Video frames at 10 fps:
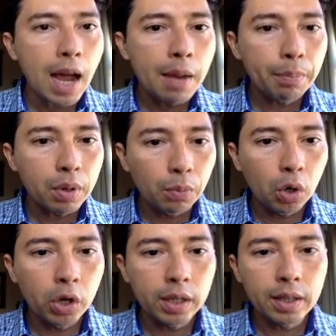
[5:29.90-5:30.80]
I'm
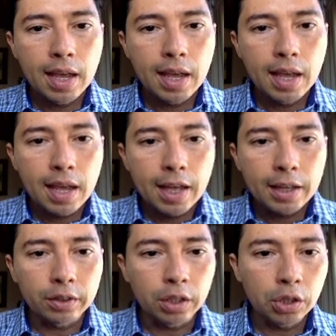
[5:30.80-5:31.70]
promoting
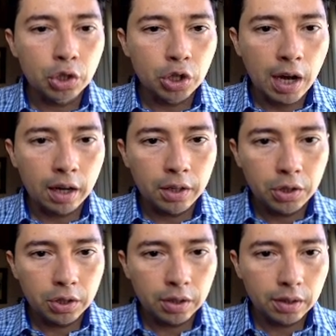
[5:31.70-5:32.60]
this challenge,